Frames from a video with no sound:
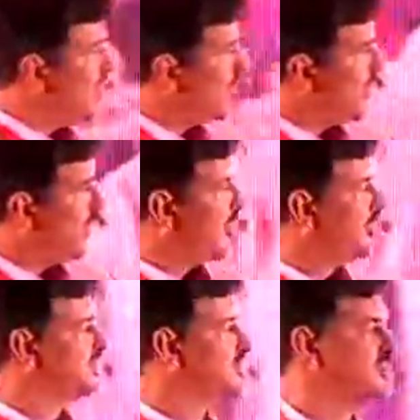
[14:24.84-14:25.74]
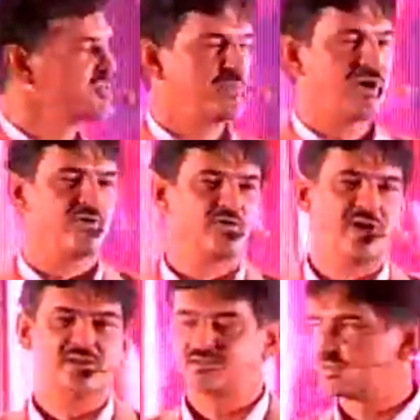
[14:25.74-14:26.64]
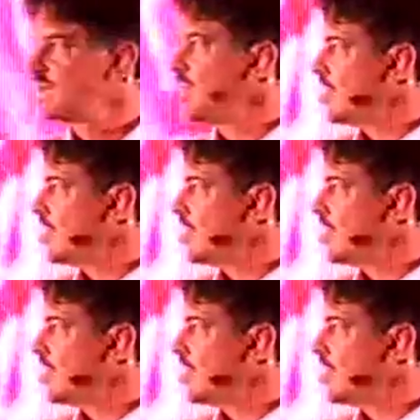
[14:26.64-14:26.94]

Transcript: or a prescription pair of glasses,